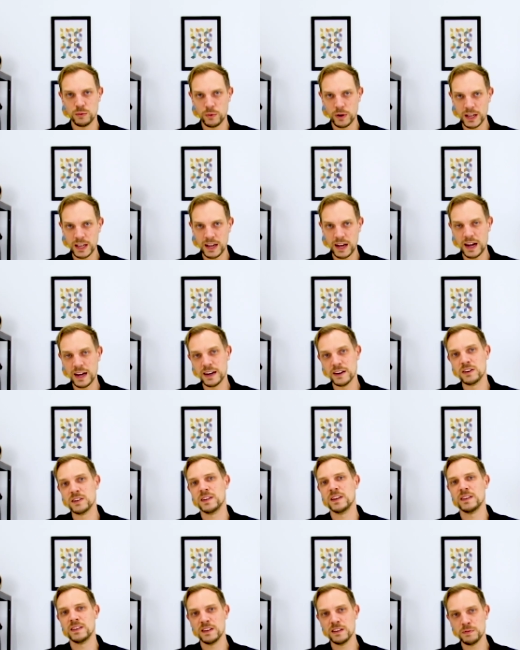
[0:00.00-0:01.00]
are way higher
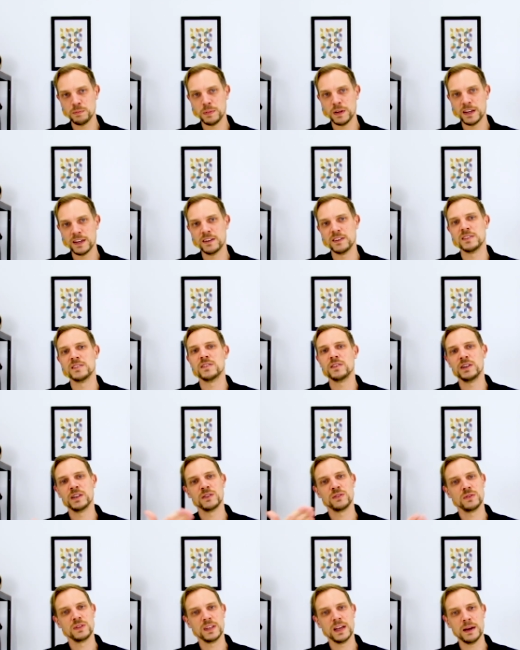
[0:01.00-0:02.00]
that this player is
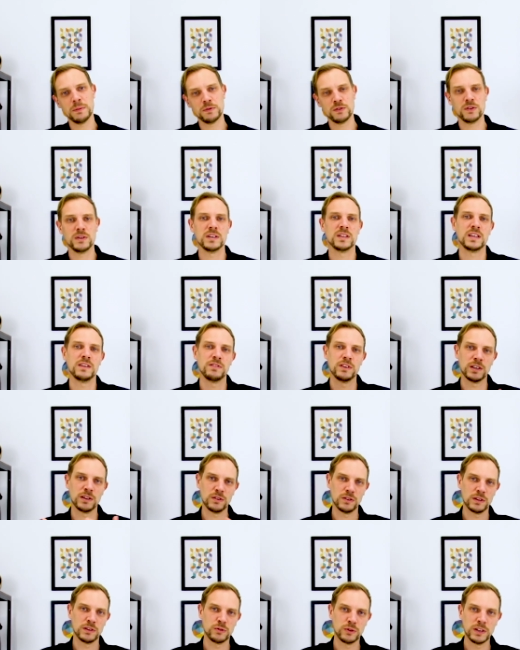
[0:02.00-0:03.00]
going to the App Store and giving
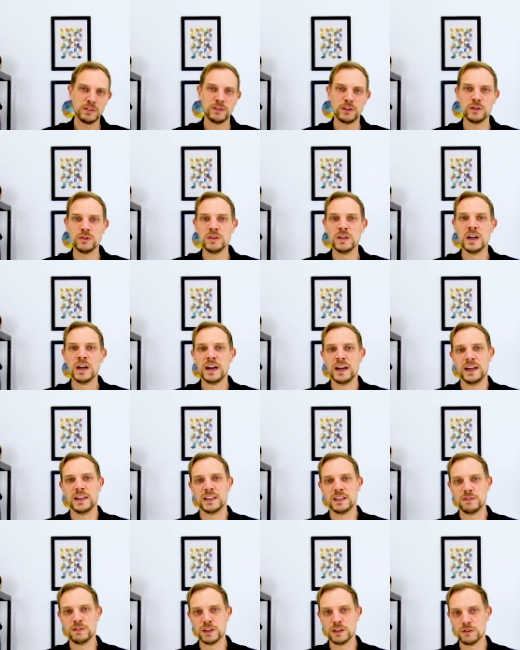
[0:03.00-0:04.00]
you a review
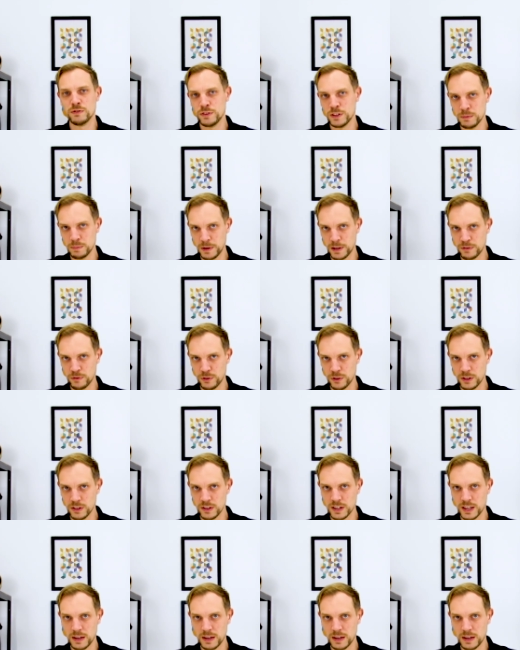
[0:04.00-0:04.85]
and giving you feedback for your